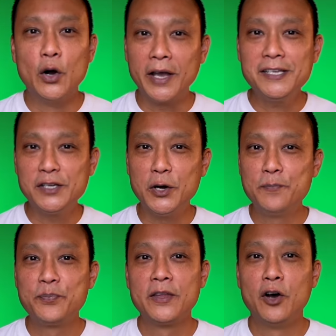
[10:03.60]
Okay,
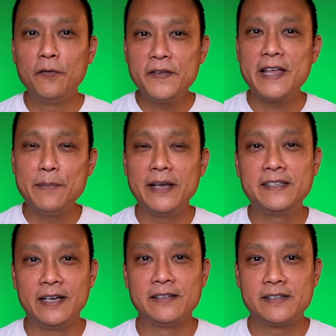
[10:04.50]
so hopefully that makes
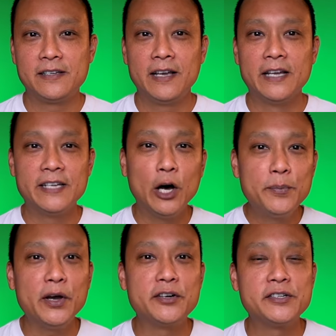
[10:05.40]
sense. And to help
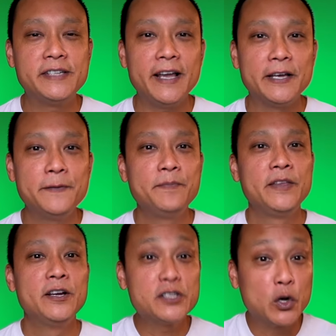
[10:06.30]
you understand,
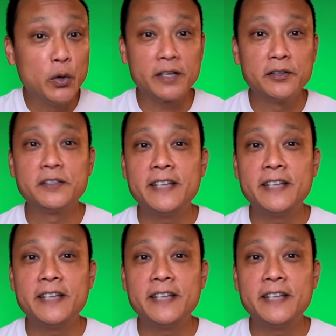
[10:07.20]
Here's a quick little